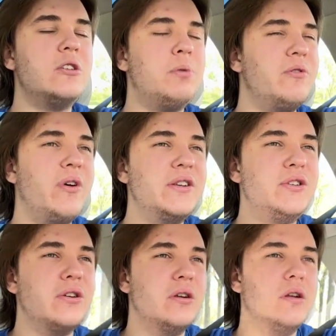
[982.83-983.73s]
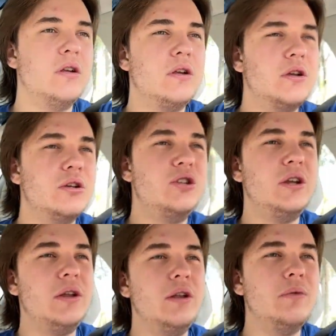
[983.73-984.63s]
this professor,
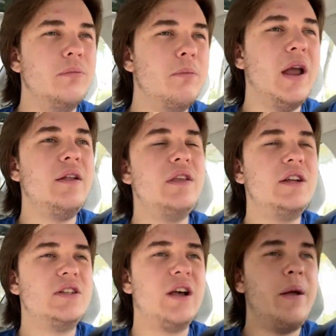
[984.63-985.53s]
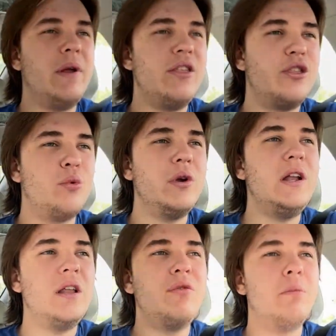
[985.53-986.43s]
she made the assignment
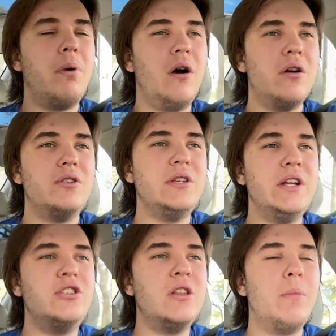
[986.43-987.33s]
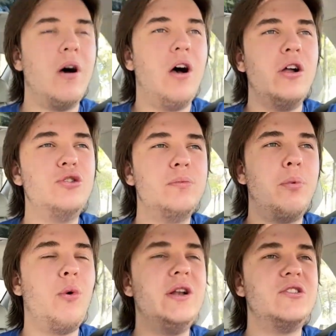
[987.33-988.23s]
3 different parts, each of them
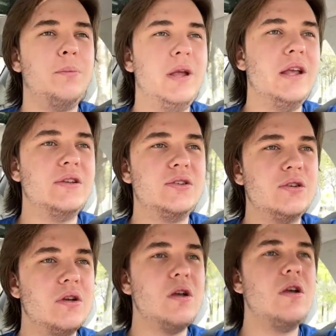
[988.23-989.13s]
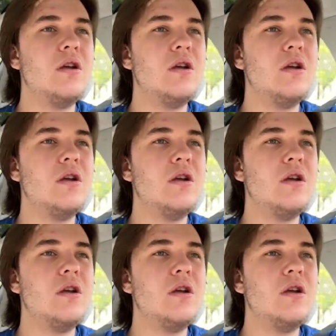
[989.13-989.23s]
100 points apiece.